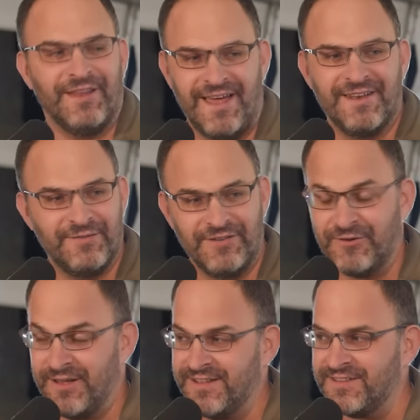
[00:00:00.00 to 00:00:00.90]
the land of
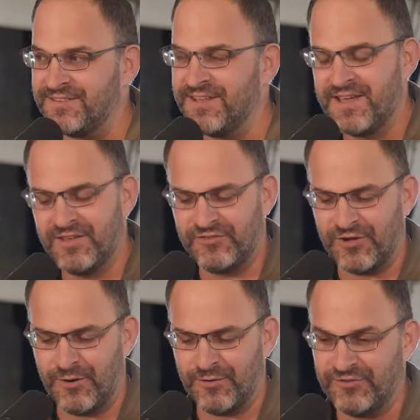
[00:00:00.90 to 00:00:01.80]
Israel is.
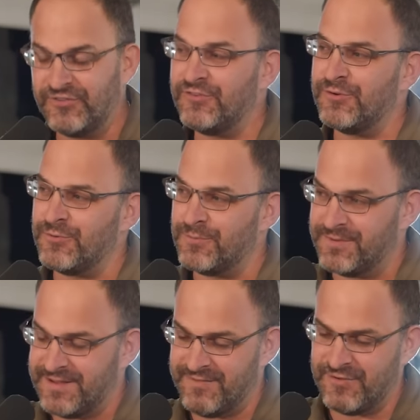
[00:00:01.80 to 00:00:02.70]
So just to
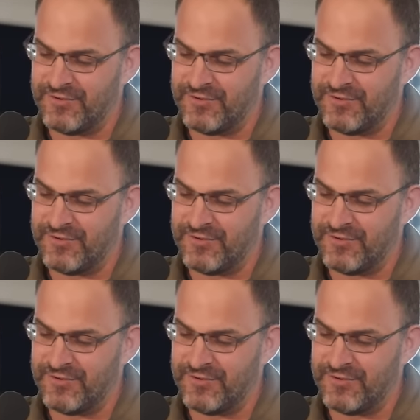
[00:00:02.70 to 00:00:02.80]
give